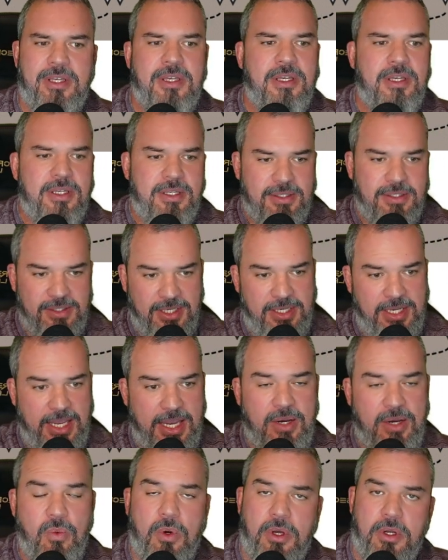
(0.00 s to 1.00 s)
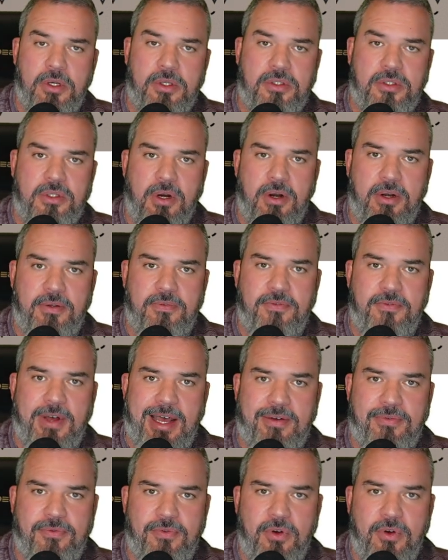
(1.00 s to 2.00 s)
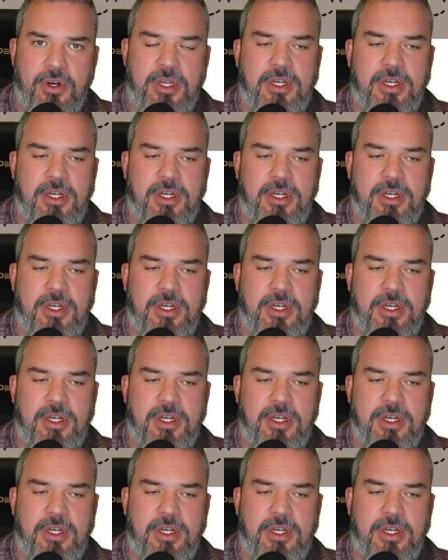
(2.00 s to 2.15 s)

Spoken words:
Today, we're going to start at 5 foot.